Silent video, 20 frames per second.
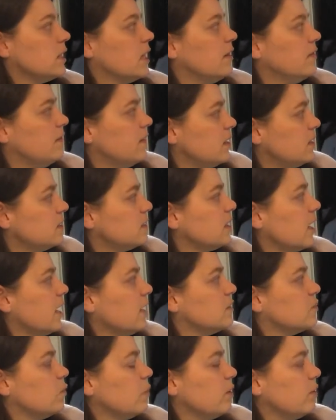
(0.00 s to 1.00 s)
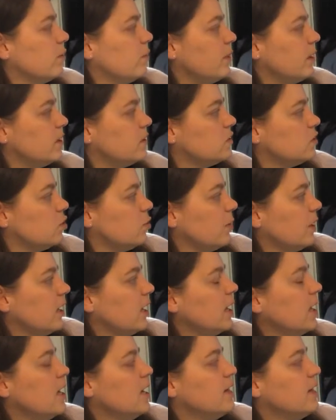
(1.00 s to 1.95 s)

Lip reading: In this case, we would be assuming